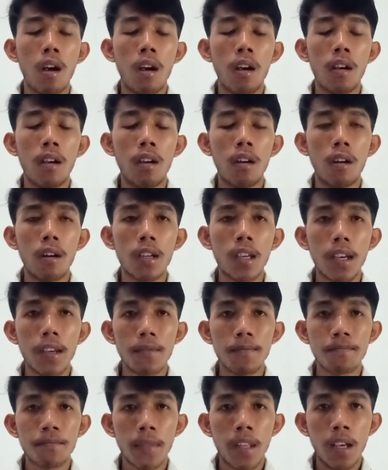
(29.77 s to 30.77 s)
Okay.
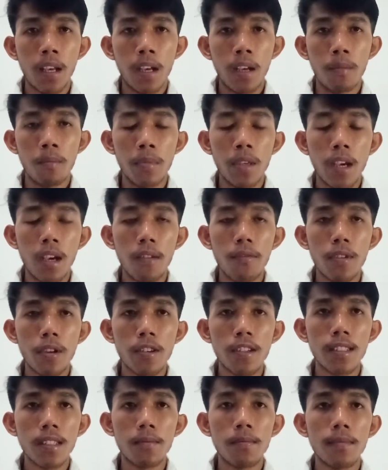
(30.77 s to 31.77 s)

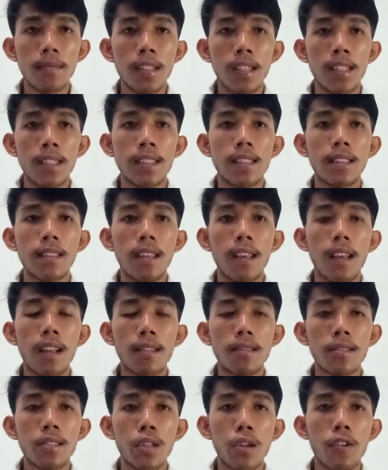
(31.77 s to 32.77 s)
Behaviorism is a
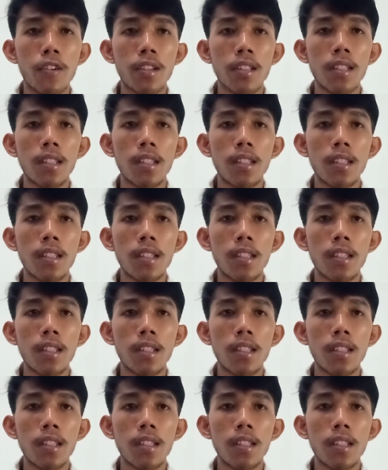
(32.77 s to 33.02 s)
theory